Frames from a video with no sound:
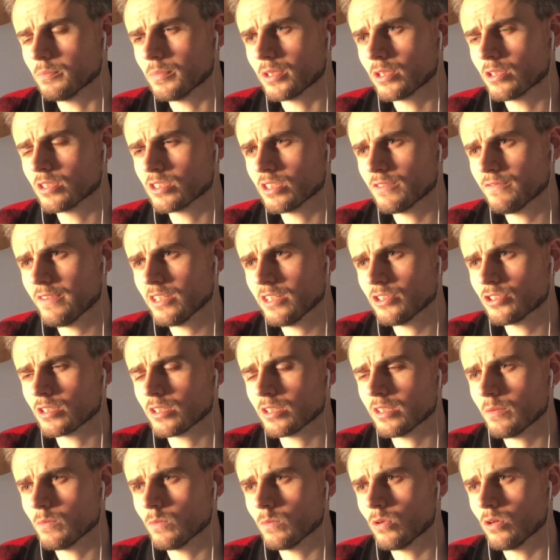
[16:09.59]
because eventually
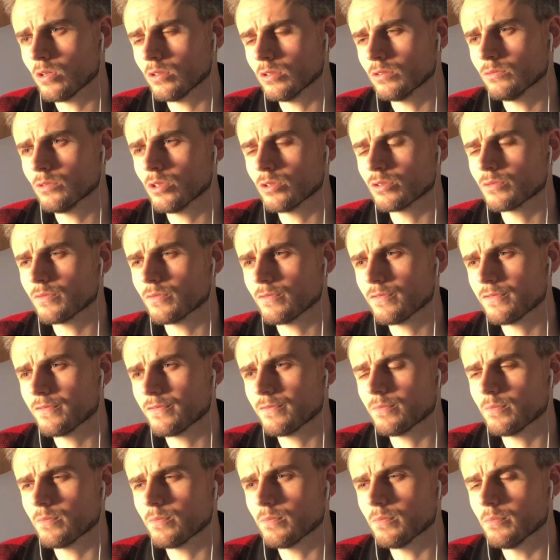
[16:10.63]
then Waterloo Road
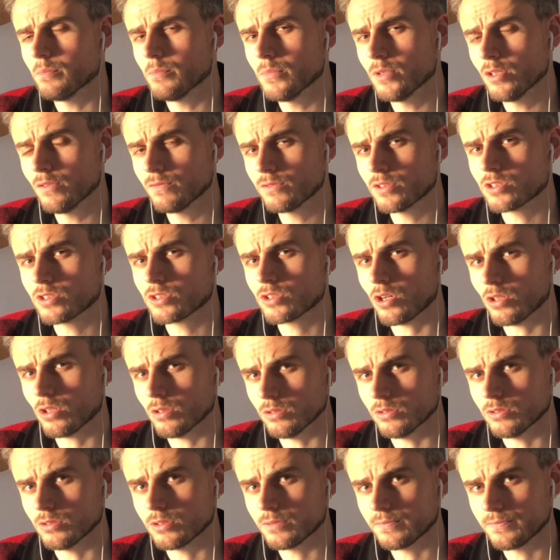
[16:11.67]
moved to Scotland.